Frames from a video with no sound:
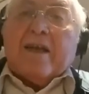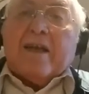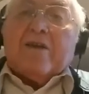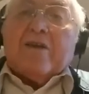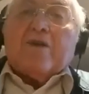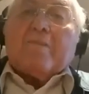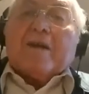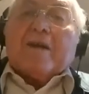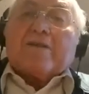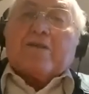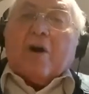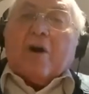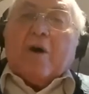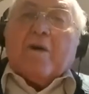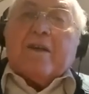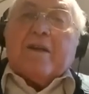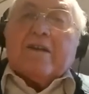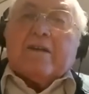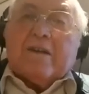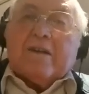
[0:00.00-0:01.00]
you must go
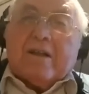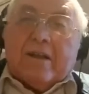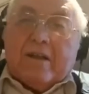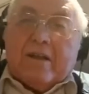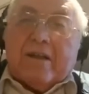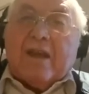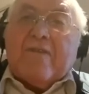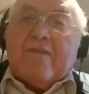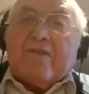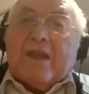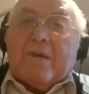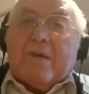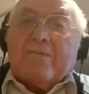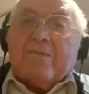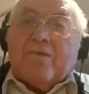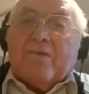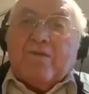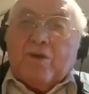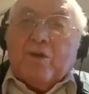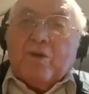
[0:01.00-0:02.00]
and give them
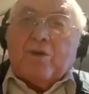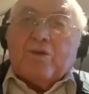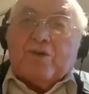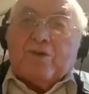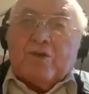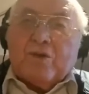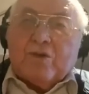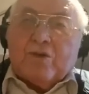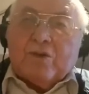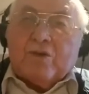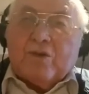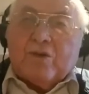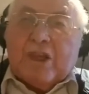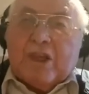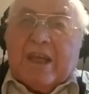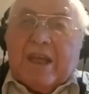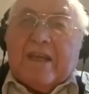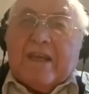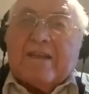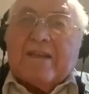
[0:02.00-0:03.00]
food to
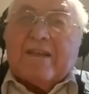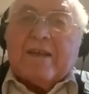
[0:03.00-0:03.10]
eat.